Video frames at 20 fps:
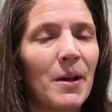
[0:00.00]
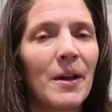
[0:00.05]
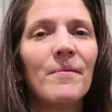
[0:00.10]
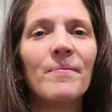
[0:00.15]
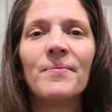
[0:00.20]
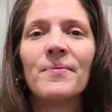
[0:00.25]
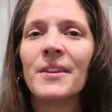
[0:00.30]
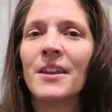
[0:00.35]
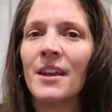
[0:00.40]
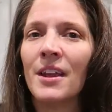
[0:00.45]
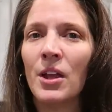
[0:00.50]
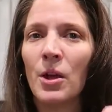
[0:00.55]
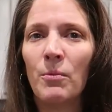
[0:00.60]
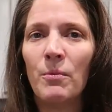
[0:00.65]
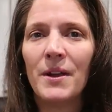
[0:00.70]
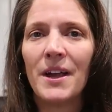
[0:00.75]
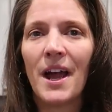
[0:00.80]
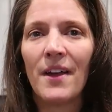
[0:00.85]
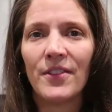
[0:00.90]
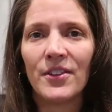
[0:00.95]
but
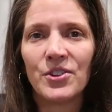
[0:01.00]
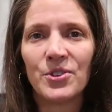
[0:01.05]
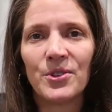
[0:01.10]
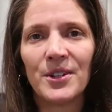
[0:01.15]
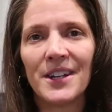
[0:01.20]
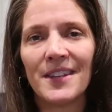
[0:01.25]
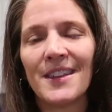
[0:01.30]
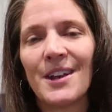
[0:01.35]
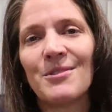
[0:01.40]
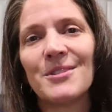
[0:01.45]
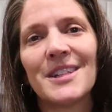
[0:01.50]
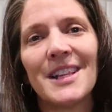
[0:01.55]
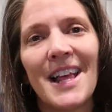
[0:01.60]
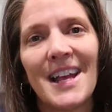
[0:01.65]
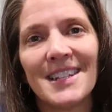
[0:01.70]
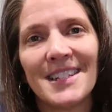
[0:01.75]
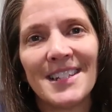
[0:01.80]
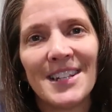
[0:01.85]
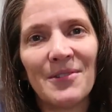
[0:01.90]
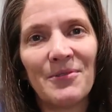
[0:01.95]
we got the tree, and that was the
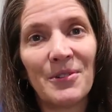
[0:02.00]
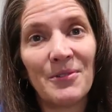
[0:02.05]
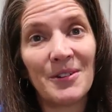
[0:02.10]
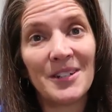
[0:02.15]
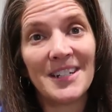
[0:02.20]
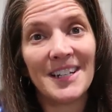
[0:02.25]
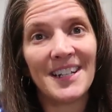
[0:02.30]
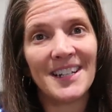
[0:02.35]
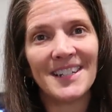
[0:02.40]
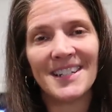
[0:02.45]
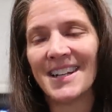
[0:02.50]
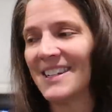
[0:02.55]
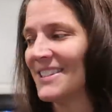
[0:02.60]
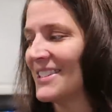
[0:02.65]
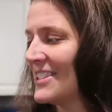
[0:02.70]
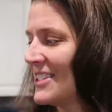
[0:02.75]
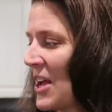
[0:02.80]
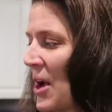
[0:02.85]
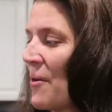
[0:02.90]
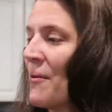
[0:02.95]
last thing we wanted to get
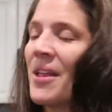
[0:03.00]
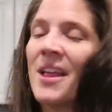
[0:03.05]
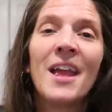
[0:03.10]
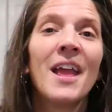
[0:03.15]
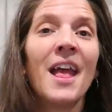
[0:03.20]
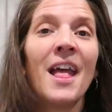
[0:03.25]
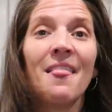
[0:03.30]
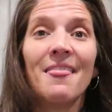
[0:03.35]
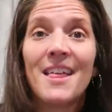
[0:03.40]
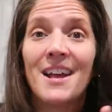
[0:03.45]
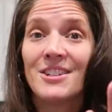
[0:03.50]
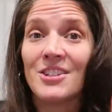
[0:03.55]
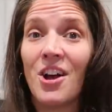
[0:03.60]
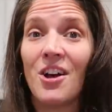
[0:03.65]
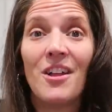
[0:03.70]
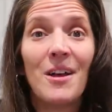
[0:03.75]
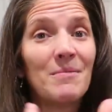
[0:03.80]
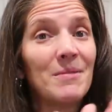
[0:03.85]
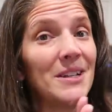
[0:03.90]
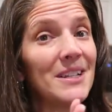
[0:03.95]
done. So that's
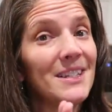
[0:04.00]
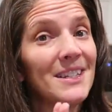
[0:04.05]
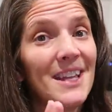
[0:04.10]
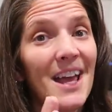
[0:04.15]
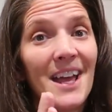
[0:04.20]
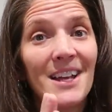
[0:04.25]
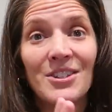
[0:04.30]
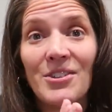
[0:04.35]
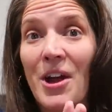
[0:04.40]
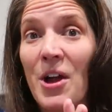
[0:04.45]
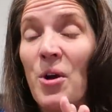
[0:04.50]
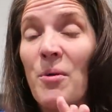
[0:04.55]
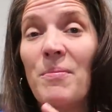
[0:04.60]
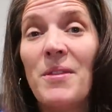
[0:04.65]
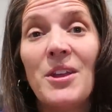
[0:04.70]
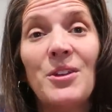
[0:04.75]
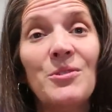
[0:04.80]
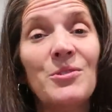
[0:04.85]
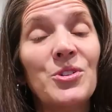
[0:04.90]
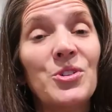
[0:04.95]
all I'm gonna say. So I hope
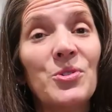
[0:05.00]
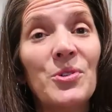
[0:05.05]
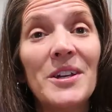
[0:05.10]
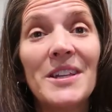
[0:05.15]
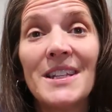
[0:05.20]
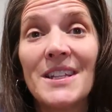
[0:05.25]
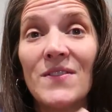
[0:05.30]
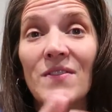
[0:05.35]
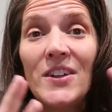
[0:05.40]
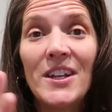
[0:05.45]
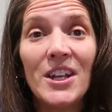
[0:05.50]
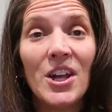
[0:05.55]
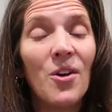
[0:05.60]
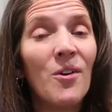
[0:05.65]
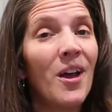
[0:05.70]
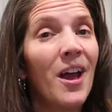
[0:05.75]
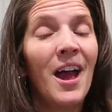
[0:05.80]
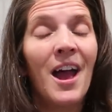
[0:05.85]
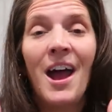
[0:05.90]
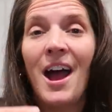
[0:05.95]
that you enjoyed this
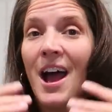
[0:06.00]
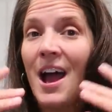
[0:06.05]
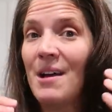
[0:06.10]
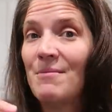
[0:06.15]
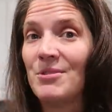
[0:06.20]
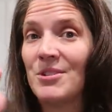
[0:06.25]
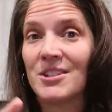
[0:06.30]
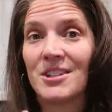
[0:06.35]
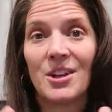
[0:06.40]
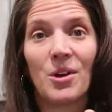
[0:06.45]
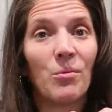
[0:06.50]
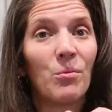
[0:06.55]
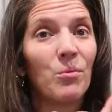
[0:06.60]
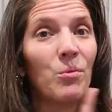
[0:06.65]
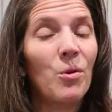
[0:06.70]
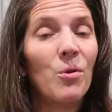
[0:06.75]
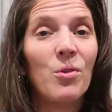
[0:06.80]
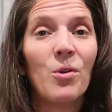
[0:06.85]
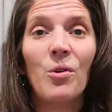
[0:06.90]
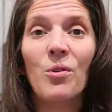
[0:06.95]
video. I'm just gonna
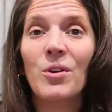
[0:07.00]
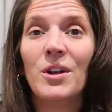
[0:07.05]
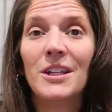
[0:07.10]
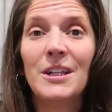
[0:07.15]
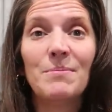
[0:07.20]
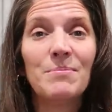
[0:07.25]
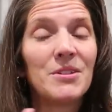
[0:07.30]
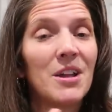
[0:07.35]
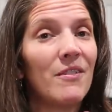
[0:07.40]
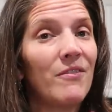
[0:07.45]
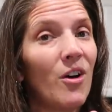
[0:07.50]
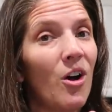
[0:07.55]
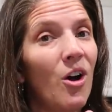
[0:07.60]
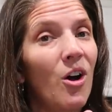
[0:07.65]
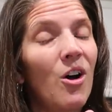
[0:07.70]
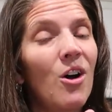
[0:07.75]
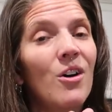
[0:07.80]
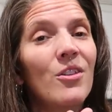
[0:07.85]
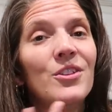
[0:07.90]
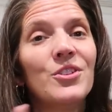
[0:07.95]
roll the whole clips of
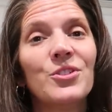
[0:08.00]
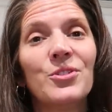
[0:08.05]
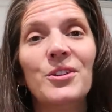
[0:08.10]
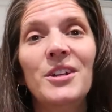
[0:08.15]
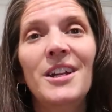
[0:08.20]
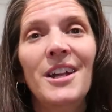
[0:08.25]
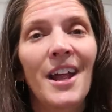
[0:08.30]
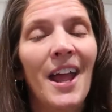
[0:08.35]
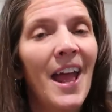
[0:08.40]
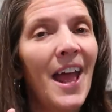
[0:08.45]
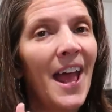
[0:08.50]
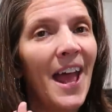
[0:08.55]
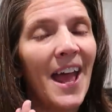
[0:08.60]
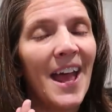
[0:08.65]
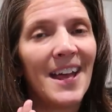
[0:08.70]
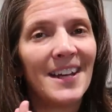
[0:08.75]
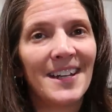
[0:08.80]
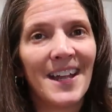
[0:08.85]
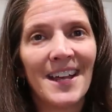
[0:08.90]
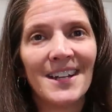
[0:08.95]
all the tree
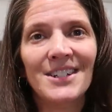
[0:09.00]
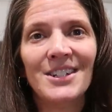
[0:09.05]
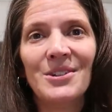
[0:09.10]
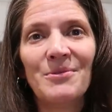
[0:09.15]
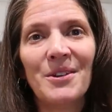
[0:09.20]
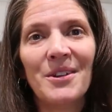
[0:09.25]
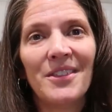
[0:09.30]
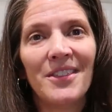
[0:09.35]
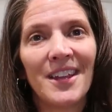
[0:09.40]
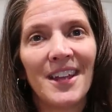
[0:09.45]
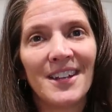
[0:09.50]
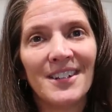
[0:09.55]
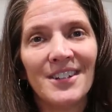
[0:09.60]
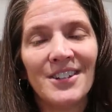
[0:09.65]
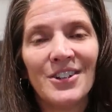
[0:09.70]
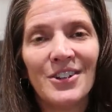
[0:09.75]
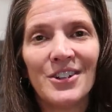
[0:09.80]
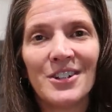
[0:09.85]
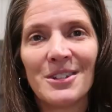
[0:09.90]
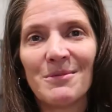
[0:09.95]
and end it with the end
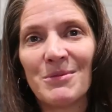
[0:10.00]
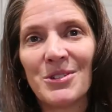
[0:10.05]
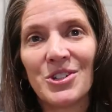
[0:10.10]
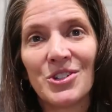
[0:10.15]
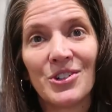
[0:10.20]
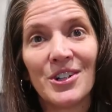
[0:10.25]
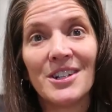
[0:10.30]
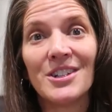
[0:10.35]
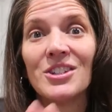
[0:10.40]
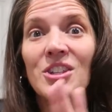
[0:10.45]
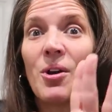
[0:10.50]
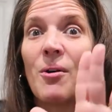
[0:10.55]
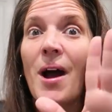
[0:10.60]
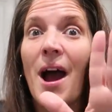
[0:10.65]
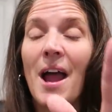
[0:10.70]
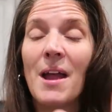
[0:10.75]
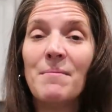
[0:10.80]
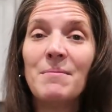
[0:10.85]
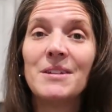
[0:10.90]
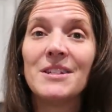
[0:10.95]
of the Christmas tree. So
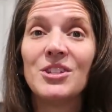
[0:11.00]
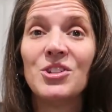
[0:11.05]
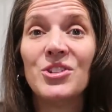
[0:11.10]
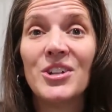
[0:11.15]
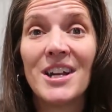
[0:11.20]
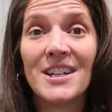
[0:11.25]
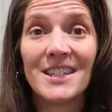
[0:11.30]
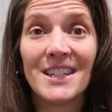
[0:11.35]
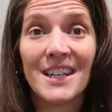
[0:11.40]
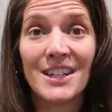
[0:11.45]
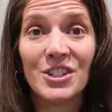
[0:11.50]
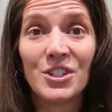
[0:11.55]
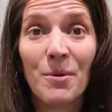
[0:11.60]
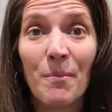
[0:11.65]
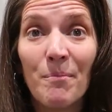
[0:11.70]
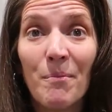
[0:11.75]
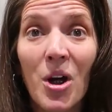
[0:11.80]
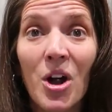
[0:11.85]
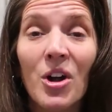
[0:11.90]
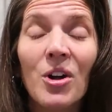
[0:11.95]
I'm gonna see you guys again
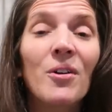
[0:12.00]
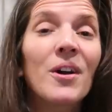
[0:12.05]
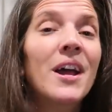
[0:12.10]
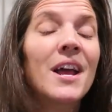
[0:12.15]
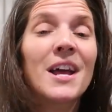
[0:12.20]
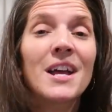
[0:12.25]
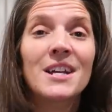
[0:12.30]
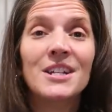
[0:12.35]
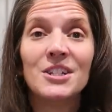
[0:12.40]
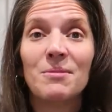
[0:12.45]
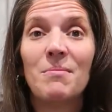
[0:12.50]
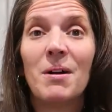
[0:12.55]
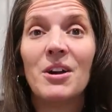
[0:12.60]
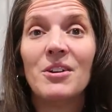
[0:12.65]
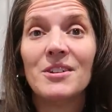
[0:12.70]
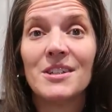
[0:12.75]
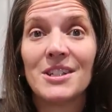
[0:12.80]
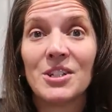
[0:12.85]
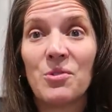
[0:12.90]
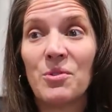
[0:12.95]
tomorrow.
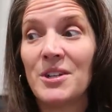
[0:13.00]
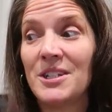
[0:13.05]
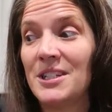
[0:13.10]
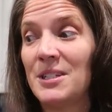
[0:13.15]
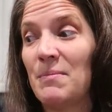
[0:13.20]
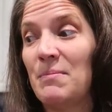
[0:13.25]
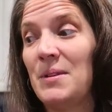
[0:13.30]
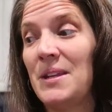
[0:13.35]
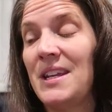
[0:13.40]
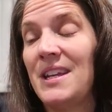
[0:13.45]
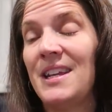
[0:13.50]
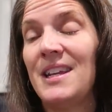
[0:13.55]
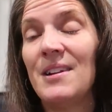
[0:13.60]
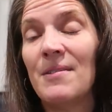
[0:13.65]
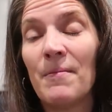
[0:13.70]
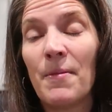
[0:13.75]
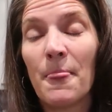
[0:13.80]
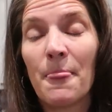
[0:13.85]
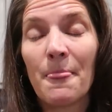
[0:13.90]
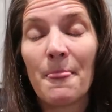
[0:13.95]
Tomorrow is going to be